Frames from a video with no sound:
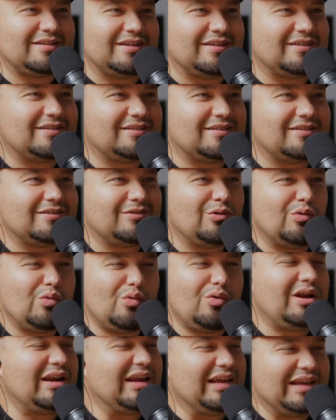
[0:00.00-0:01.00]
is this?
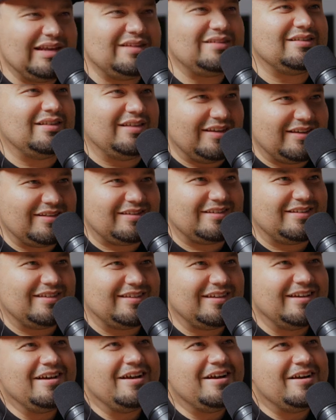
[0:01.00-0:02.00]
What is this?
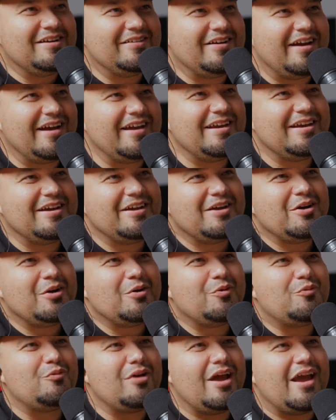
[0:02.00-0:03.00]
Right?
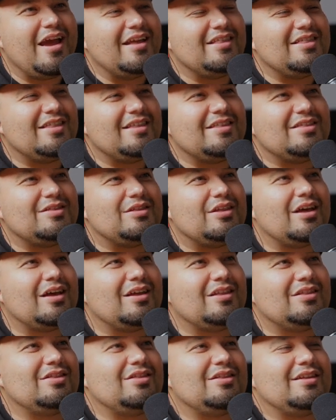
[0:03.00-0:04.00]

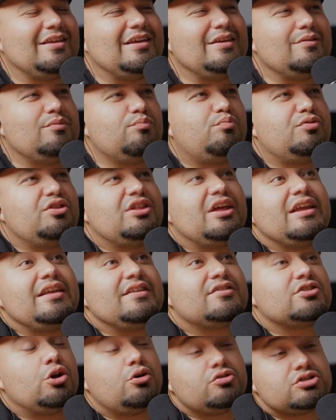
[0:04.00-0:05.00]
That he that
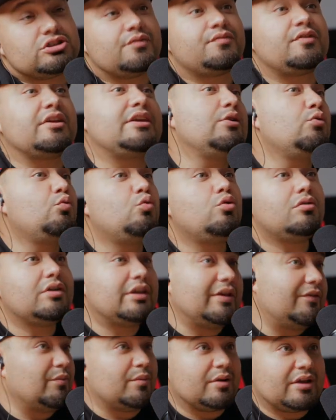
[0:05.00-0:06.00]
he's close enough that he will
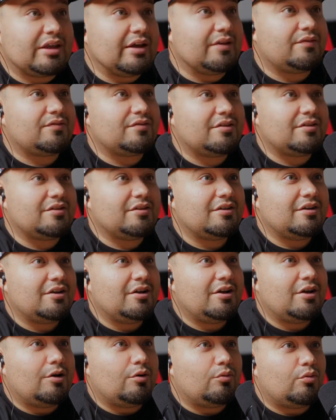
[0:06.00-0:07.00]
give him a gift. Yeah
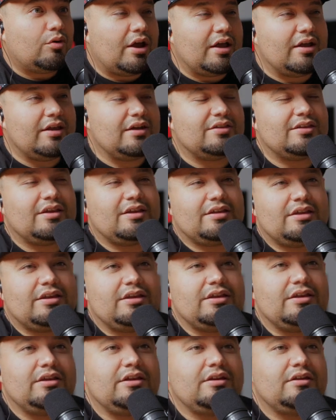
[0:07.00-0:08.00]
right? That
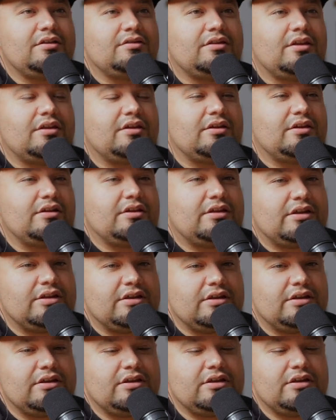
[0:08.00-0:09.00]
he that
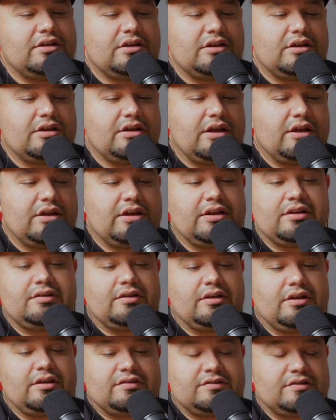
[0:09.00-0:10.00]
he
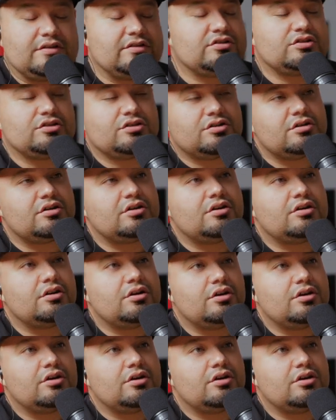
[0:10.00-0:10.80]
and his sister,